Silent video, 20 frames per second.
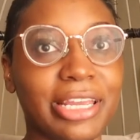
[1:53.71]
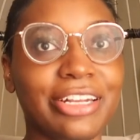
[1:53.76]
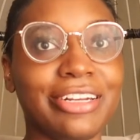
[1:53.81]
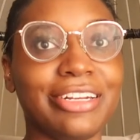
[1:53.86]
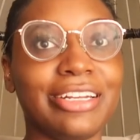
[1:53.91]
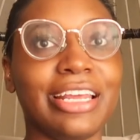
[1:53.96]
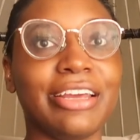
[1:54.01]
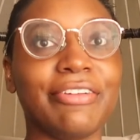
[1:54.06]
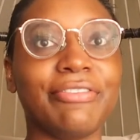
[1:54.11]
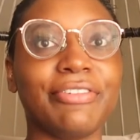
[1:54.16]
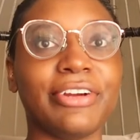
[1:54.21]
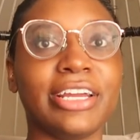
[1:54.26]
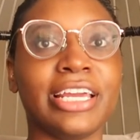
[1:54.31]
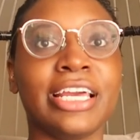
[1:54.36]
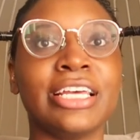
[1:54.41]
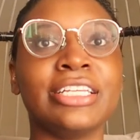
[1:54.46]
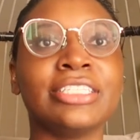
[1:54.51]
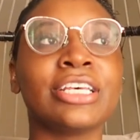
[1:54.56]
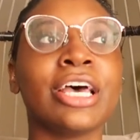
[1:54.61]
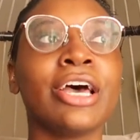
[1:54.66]
internet
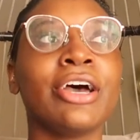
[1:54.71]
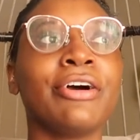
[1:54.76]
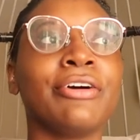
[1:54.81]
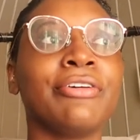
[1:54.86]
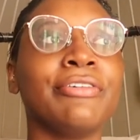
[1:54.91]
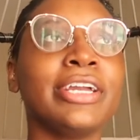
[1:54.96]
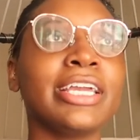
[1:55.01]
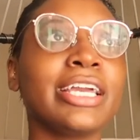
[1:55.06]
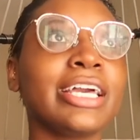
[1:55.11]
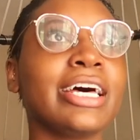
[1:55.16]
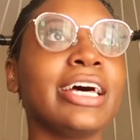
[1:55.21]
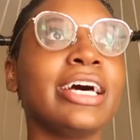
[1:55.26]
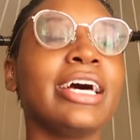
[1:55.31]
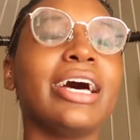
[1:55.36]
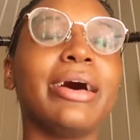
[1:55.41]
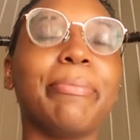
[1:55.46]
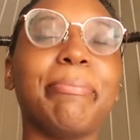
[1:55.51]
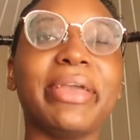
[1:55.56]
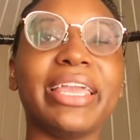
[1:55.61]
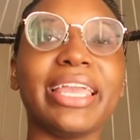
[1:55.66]
friends, Rika,
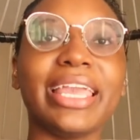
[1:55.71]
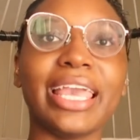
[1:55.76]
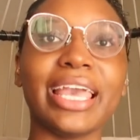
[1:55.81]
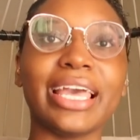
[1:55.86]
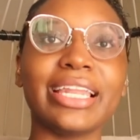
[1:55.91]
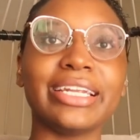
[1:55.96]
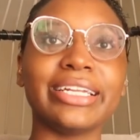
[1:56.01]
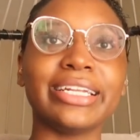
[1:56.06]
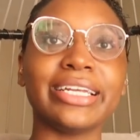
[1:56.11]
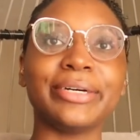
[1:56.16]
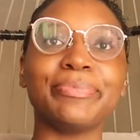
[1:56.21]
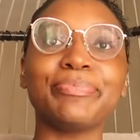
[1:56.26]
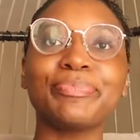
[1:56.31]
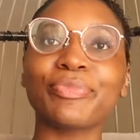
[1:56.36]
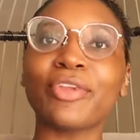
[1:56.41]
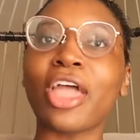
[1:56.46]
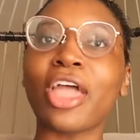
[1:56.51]
up in Canada.